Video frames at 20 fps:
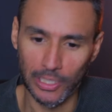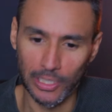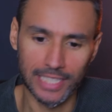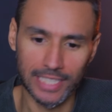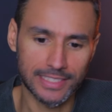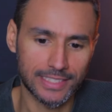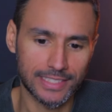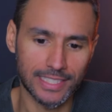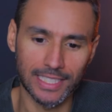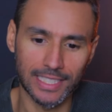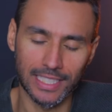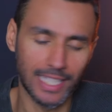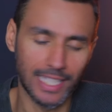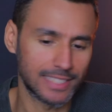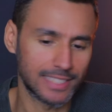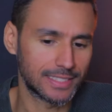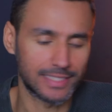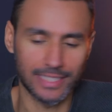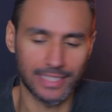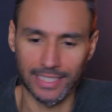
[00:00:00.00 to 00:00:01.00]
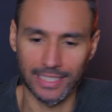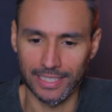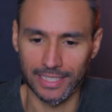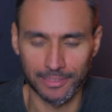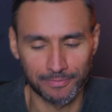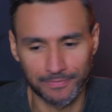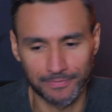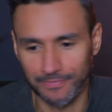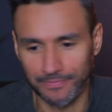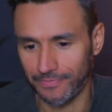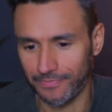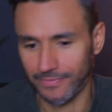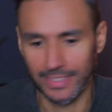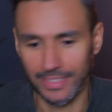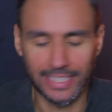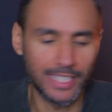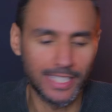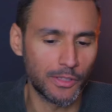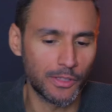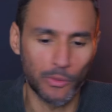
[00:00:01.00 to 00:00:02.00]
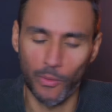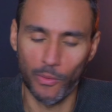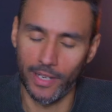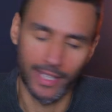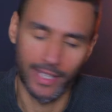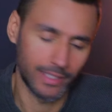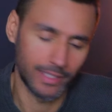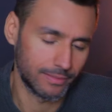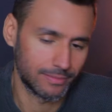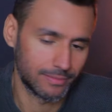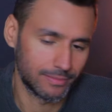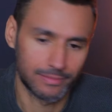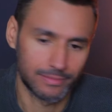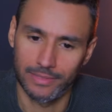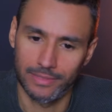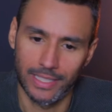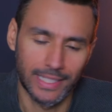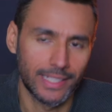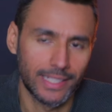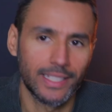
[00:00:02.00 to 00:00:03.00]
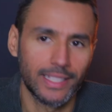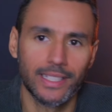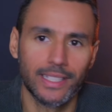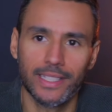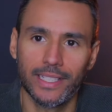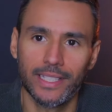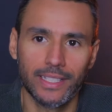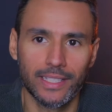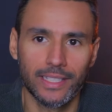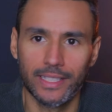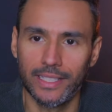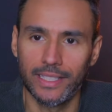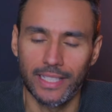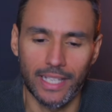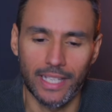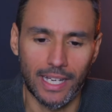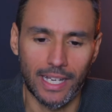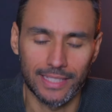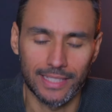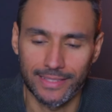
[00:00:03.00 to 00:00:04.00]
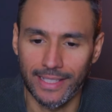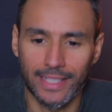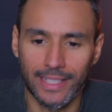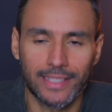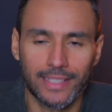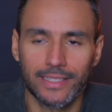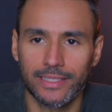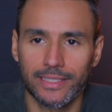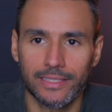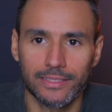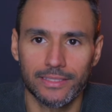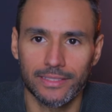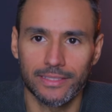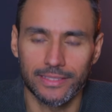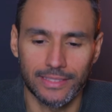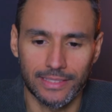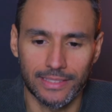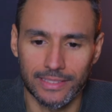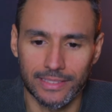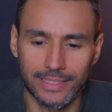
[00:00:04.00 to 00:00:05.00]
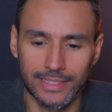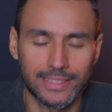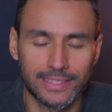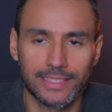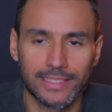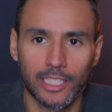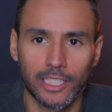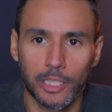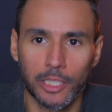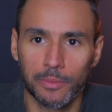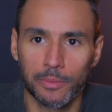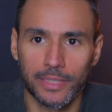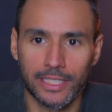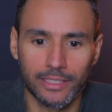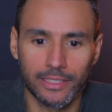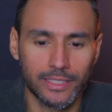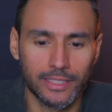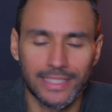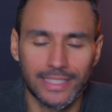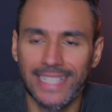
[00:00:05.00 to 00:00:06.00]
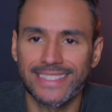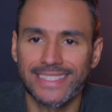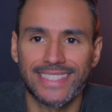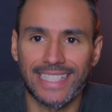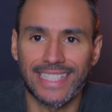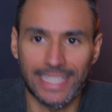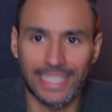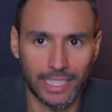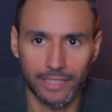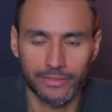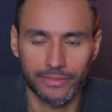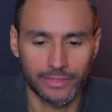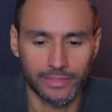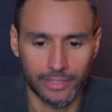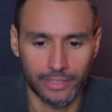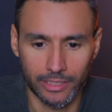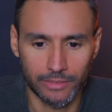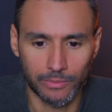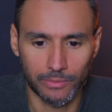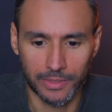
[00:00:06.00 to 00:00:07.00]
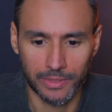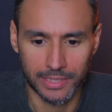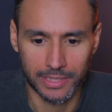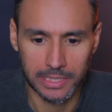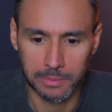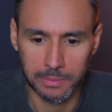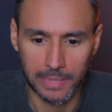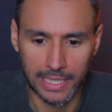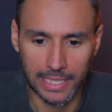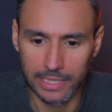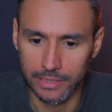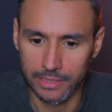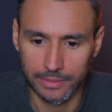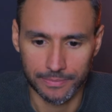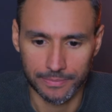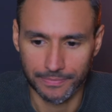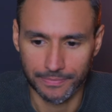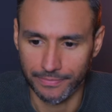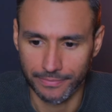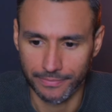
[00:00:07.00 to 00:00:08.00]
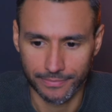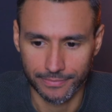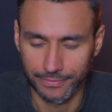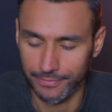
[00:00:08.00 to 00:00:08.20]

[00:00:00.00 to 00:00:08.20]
So let's see. Either way, I think this is going to be good. That's a given, no, with this man?